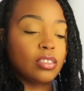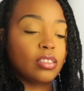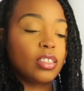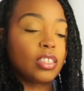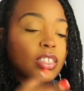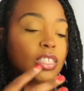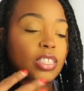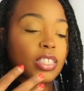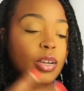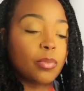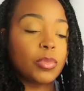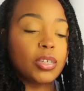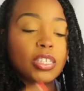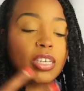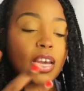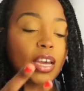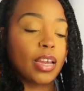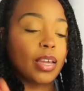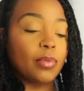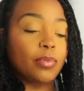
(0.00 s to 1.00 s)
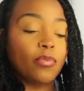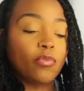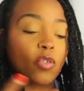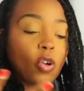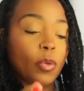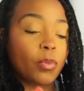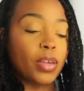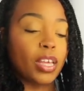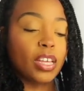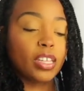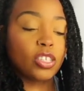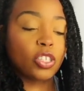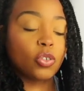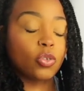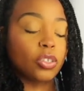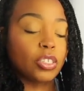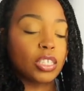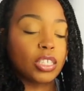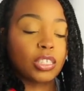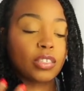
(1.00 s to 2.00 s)
this summertime romance
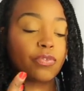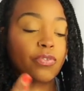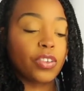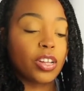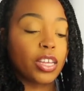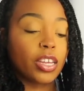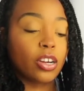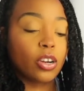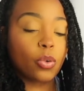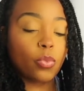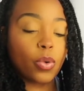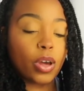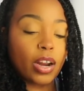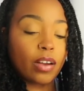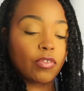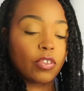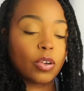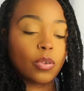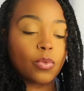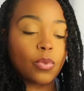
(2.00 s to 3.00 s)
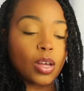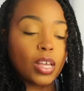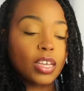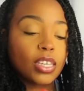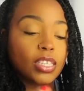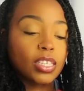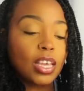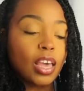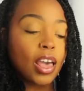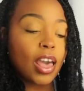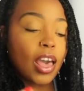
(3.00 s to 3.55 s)
or this fling or whatever it was,